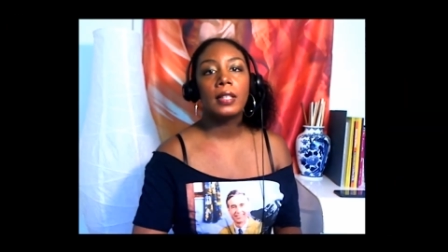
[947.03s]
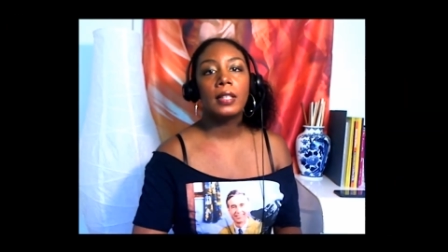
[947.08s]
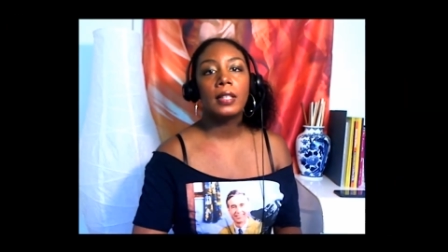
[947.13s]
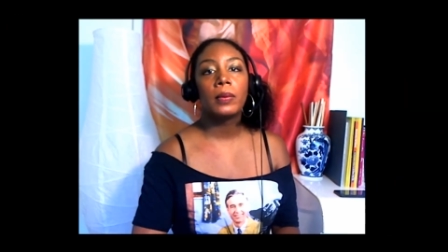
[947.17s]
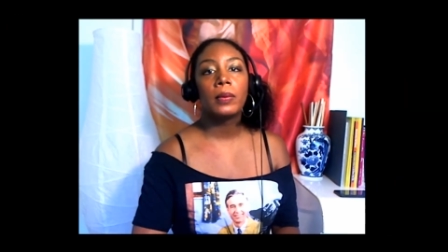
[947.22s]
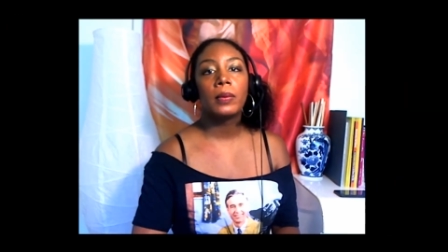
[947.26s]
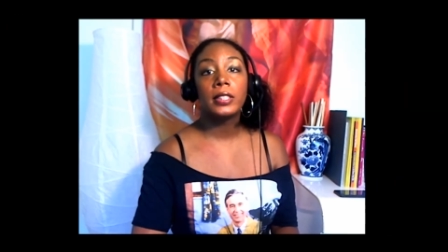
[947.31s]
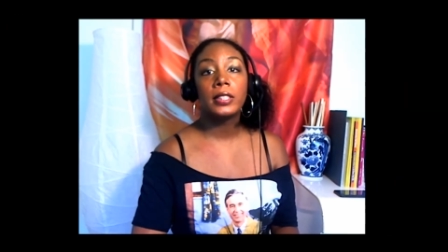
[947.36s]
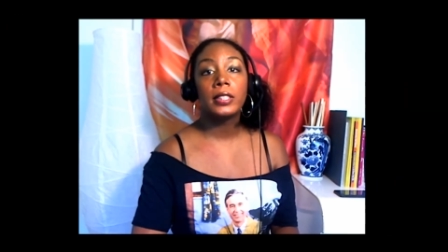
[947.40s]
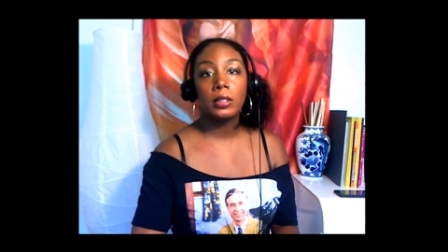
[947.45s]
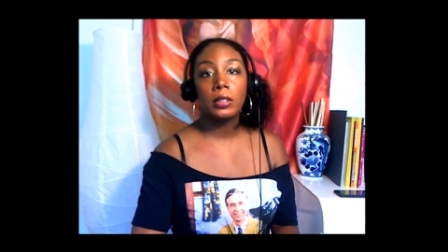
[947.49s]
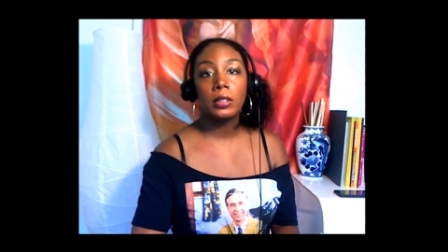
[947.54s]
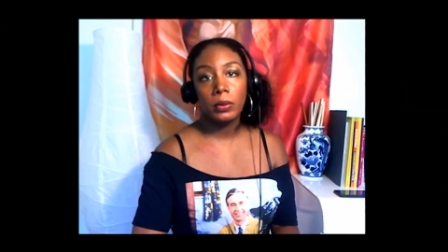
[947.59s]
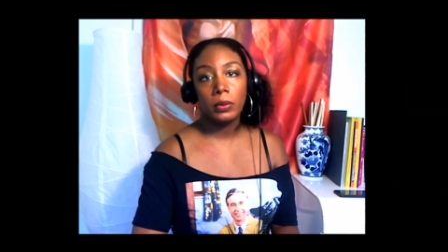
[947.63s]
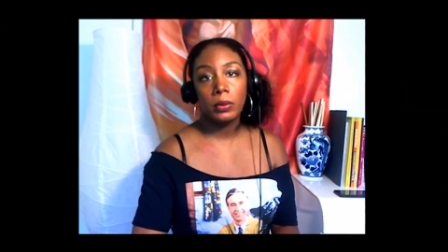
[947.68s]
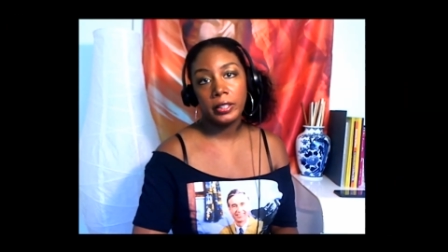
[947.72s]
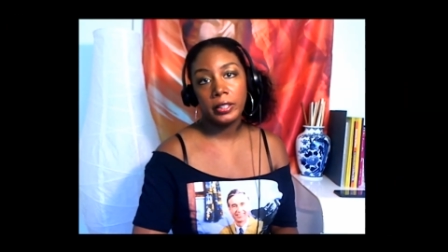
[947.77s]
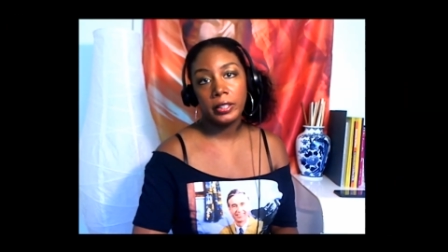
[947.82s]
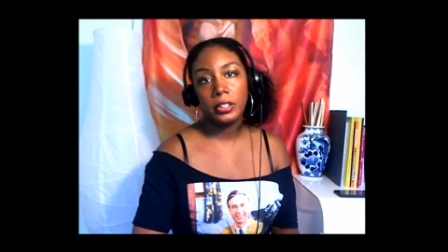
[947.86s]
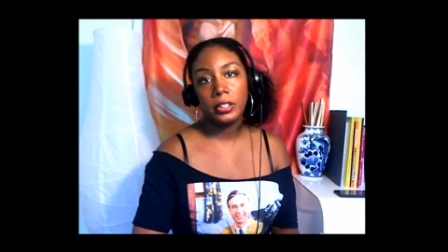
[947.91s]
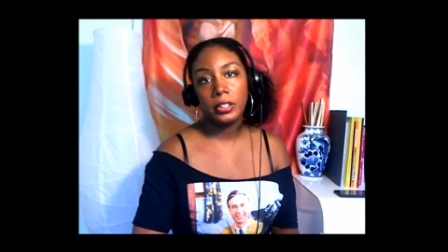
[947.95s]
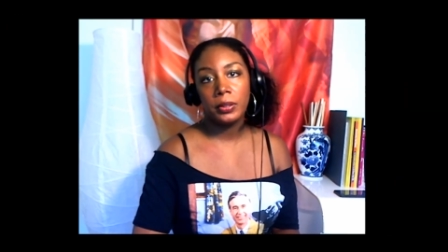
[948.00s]
I wasn't
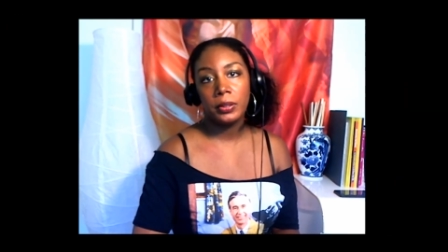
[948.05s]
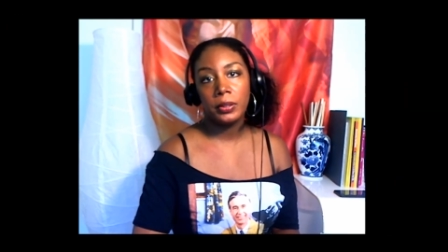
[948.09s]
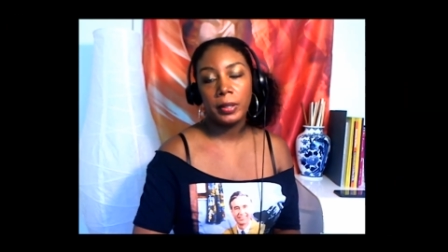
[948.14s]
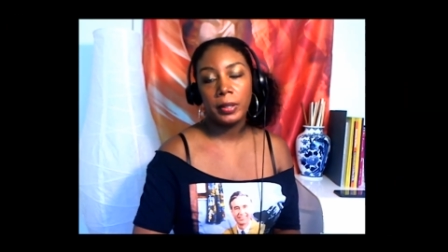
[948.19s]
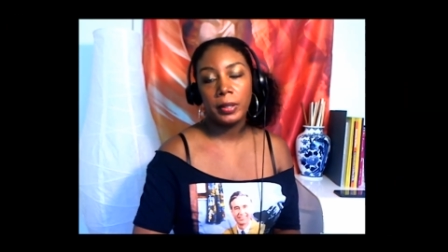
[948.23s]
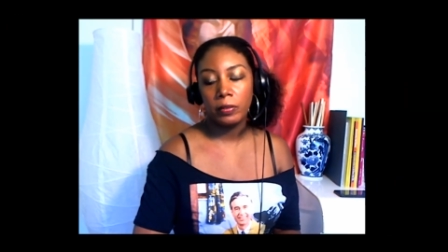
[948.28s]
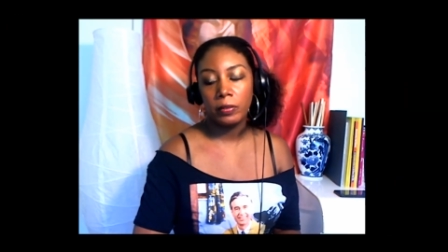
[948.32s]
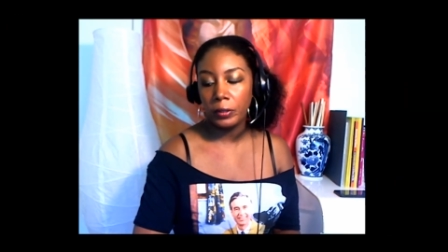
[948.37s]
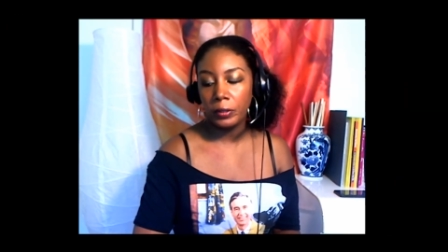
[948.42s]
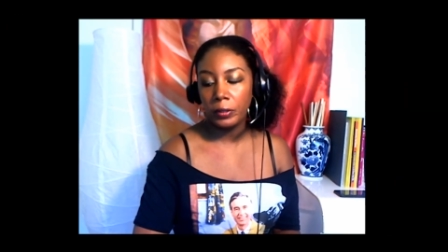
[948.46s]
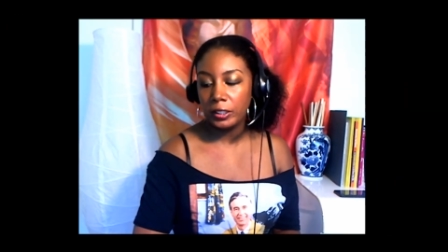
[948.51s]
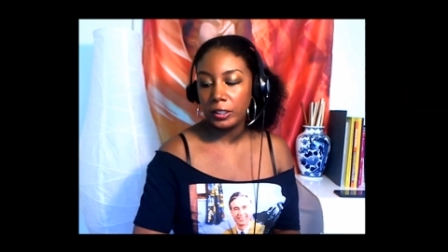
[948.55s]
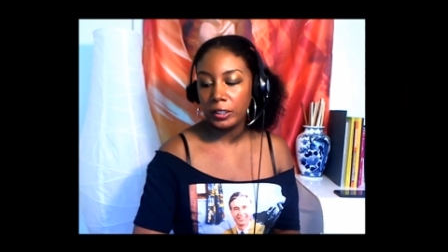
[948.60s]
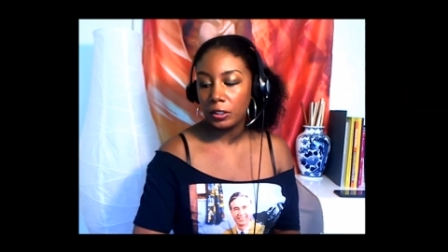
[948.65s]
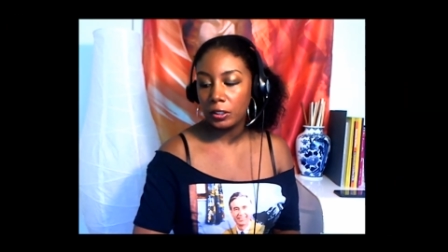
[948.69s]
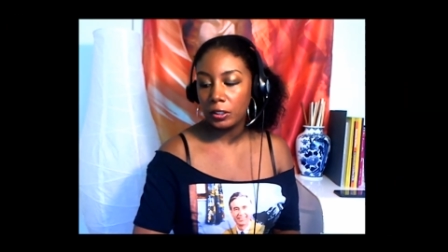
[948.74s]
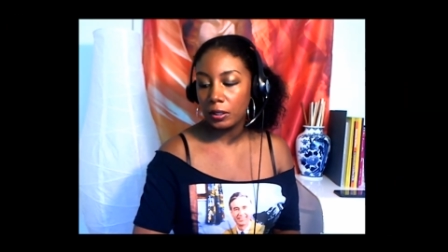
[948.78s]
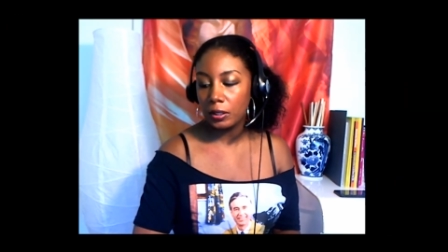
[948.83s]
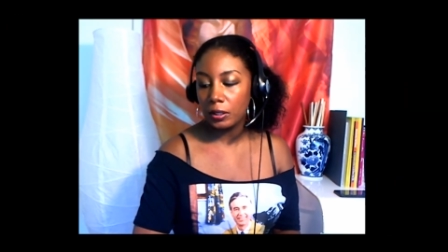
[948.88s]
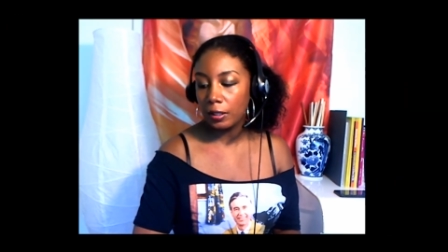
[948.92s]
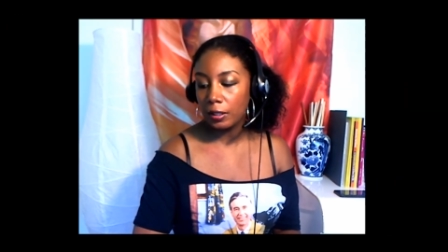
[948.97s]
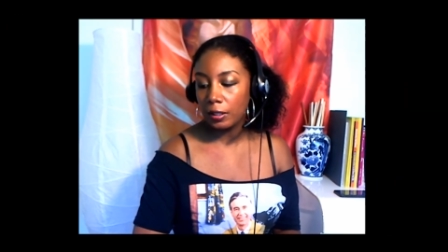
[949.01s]
going to, but I've
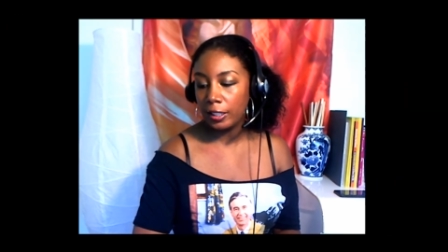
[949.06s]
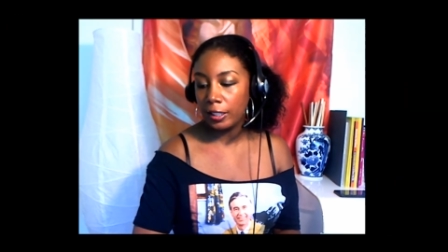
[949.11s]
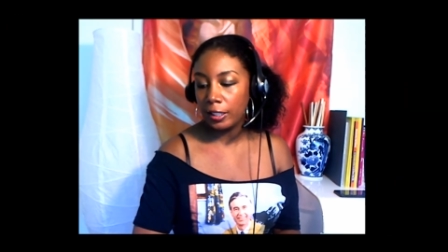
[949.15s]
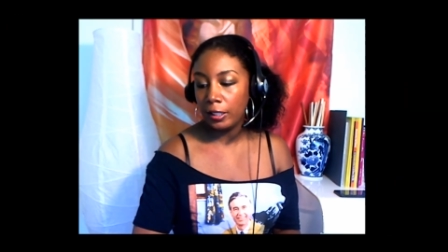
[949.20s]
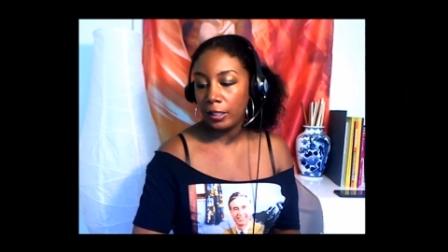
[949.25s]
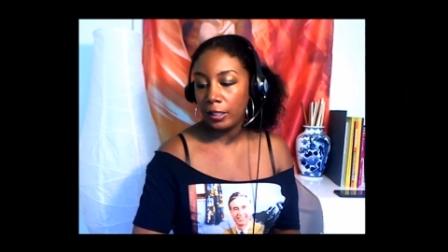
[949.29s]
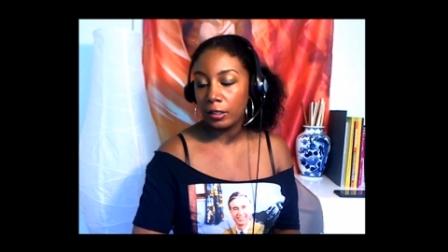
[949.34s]
reached the